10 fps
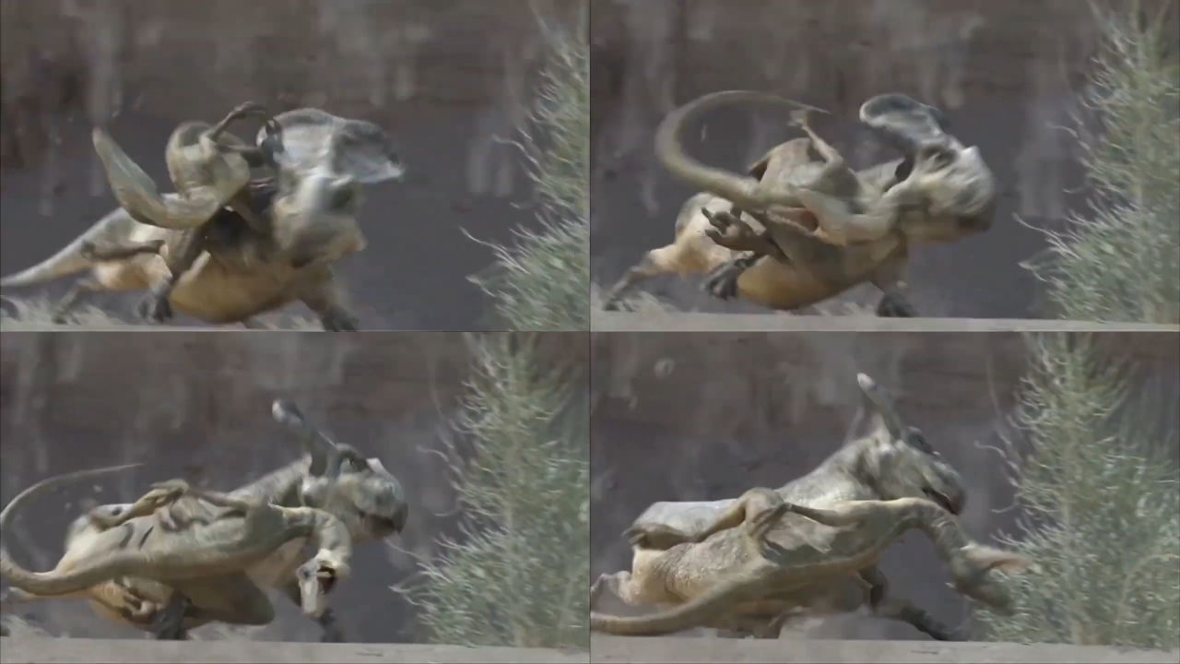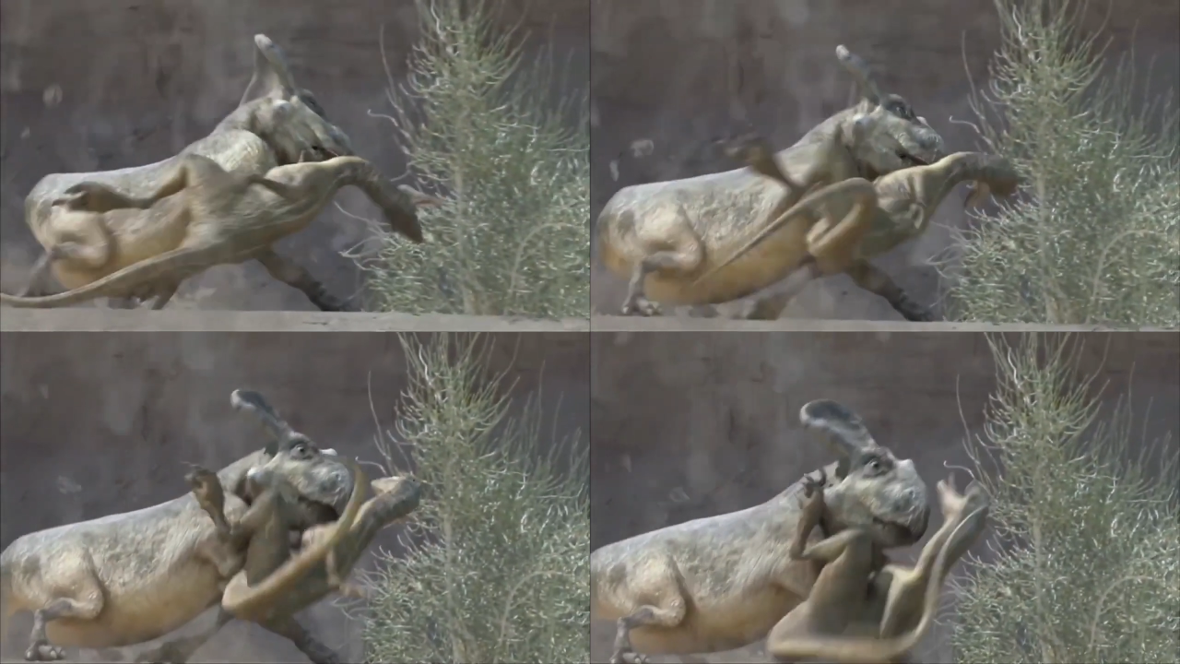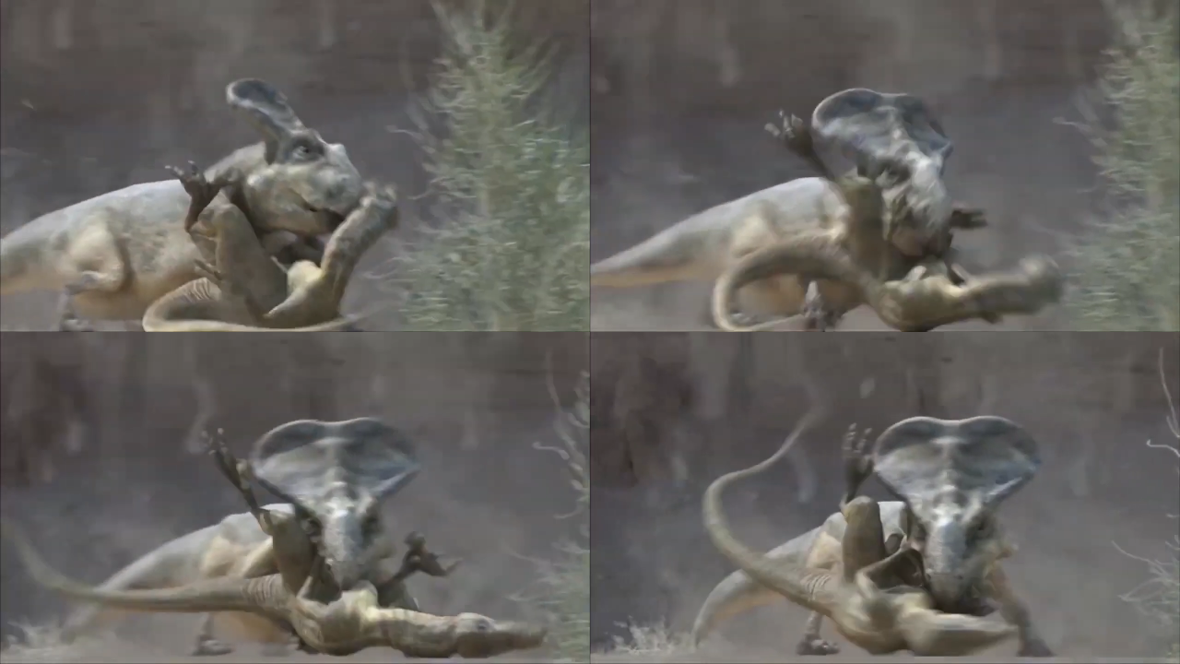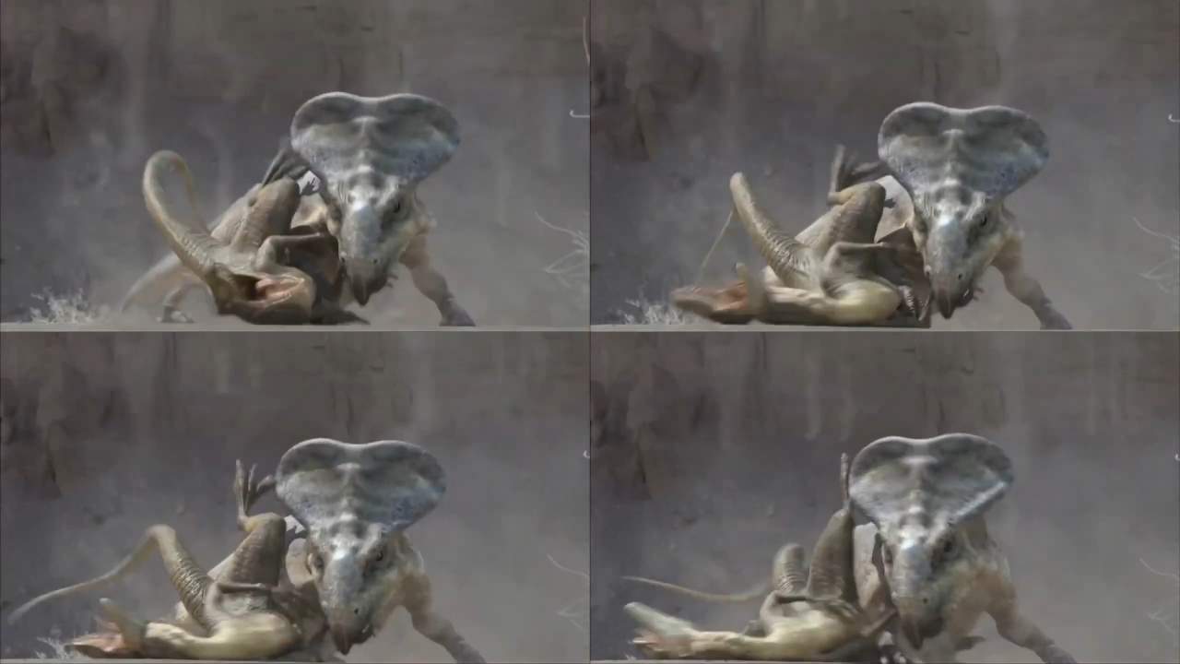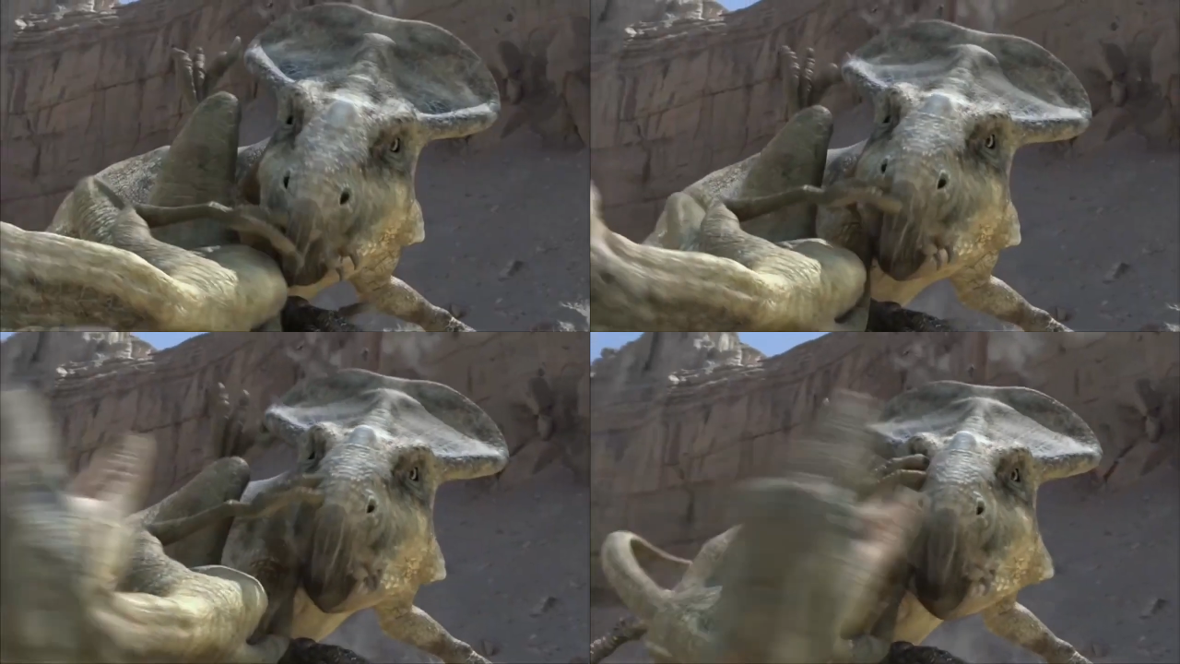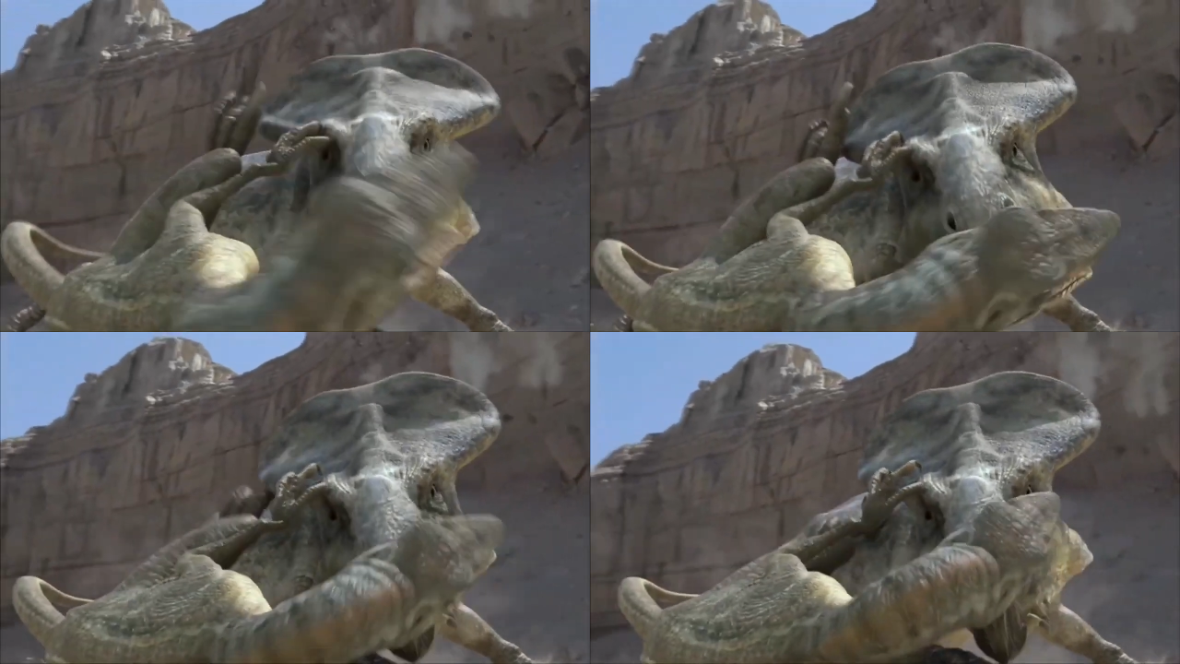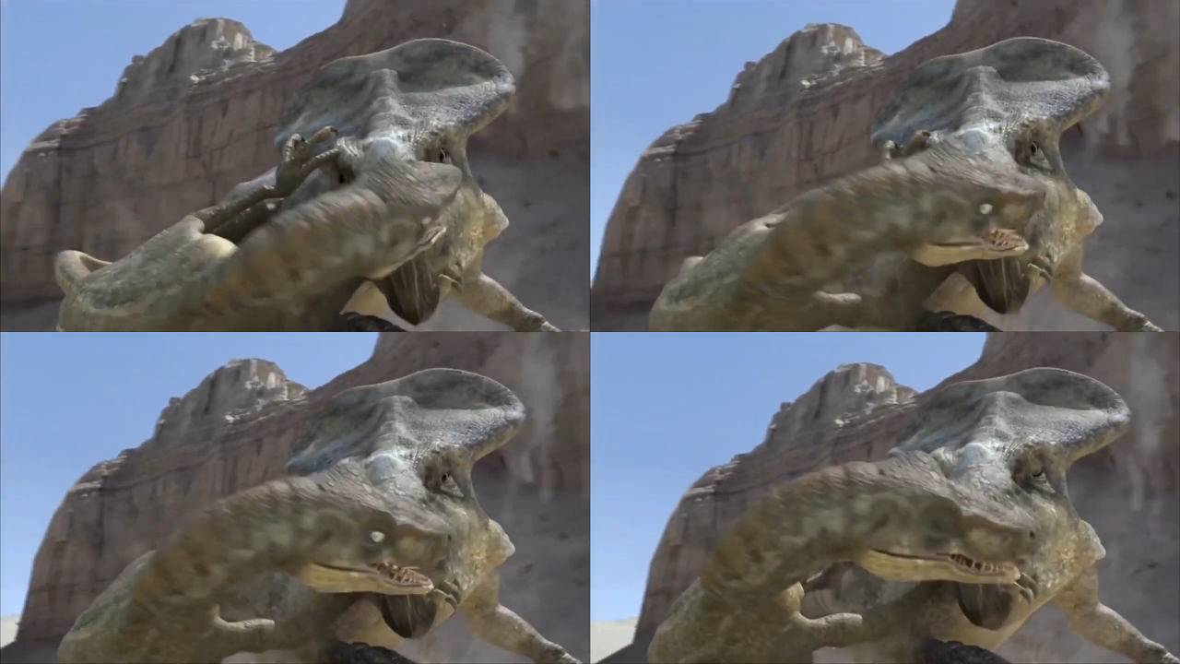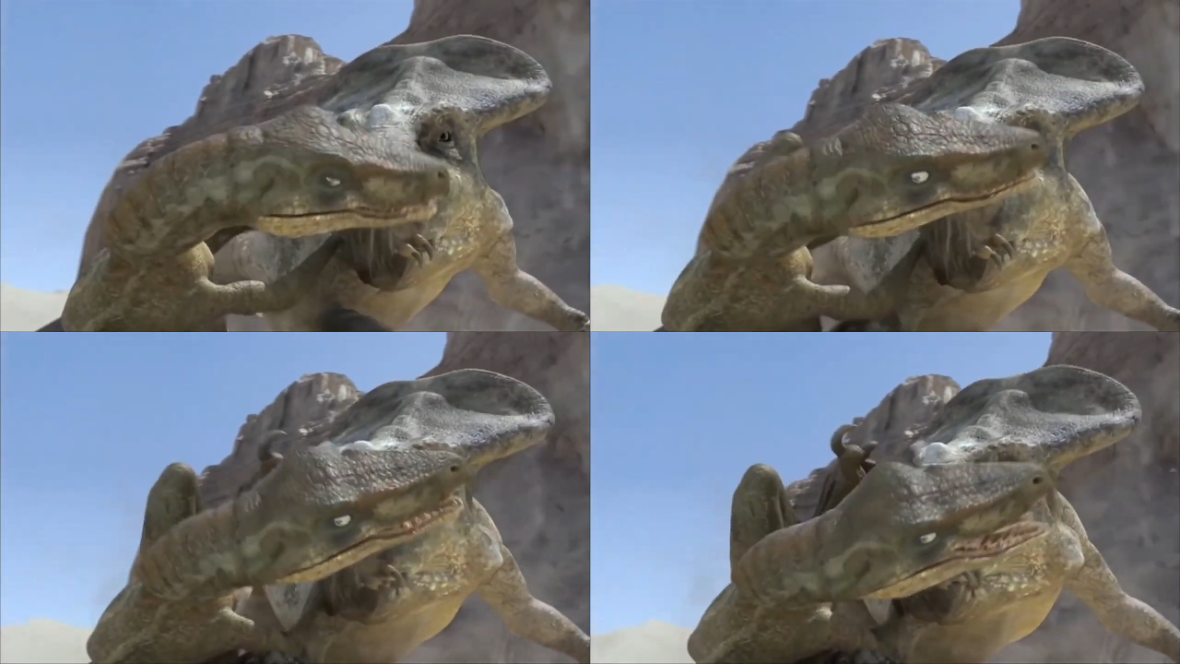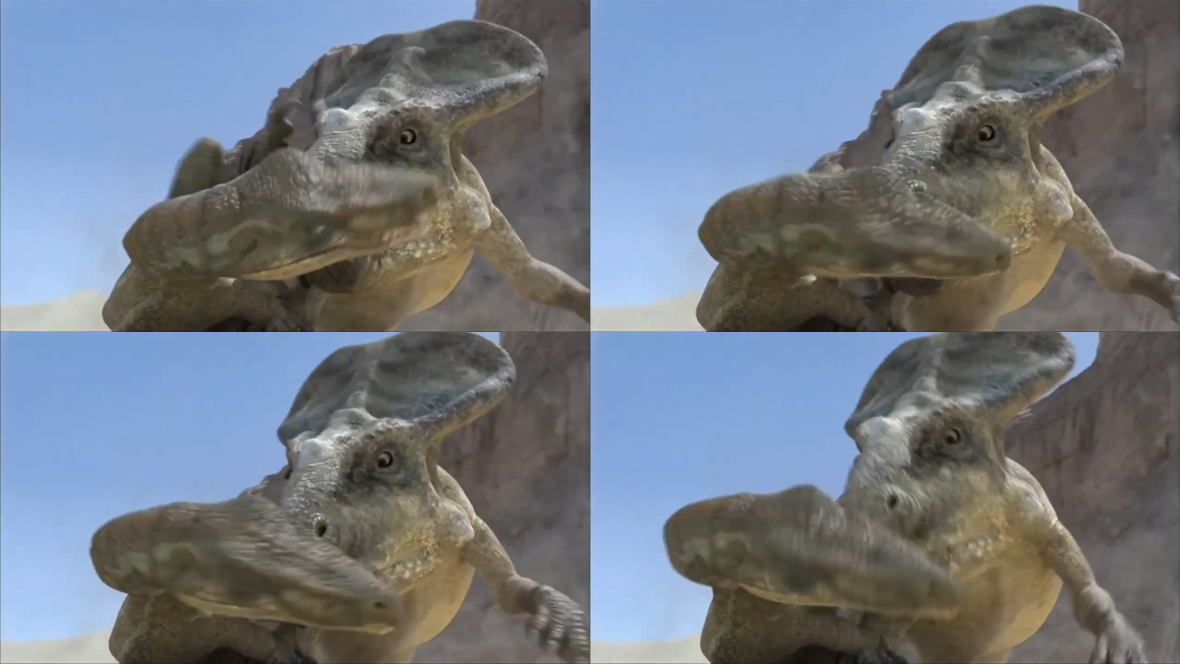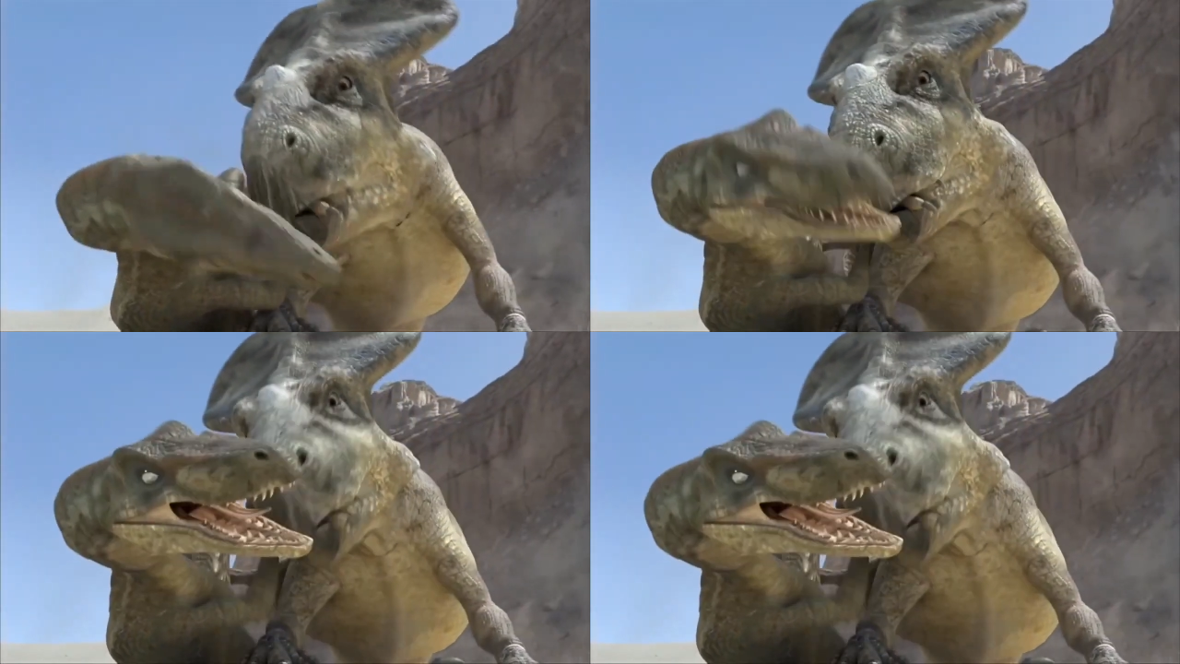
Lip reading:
(no speaker visible)